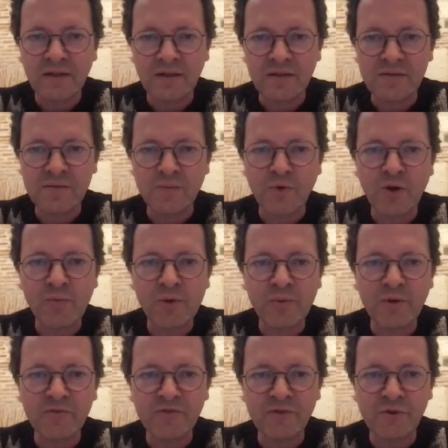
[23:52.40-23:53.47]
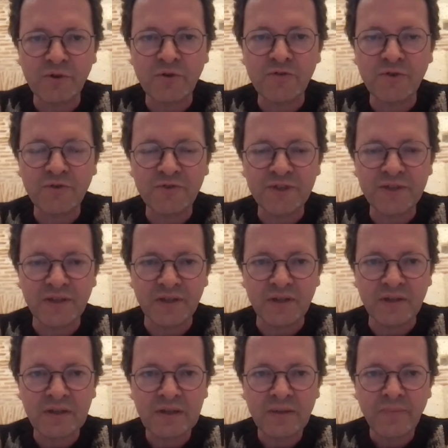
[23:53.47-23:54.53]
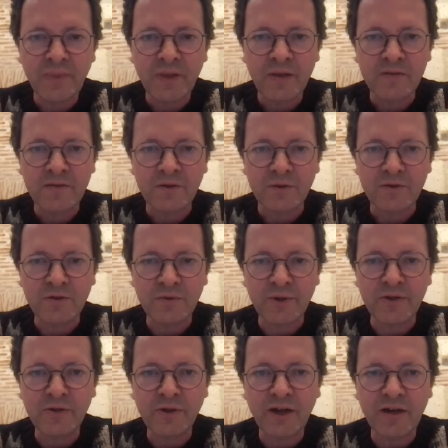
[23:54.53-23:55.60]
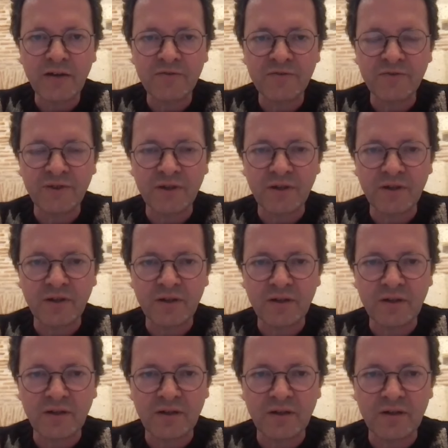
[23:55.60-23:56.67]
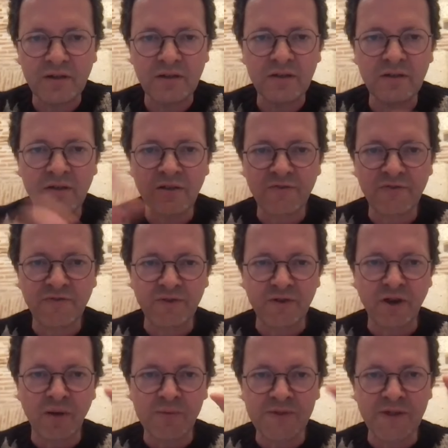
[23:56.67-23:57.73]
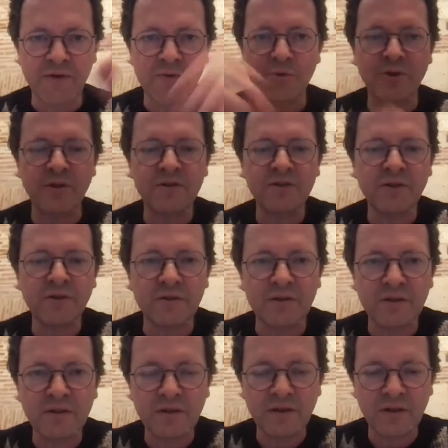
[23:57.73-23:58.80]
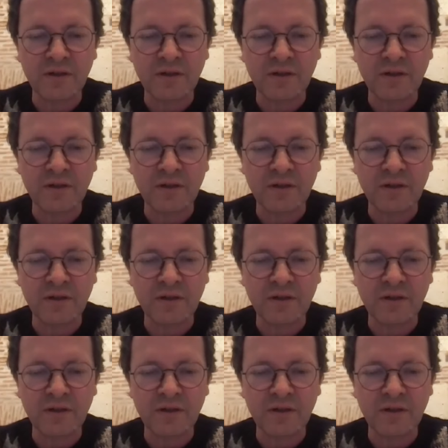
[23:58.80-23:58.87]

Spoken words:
is the problem of overfitting. So when you have enough knobs that you can turn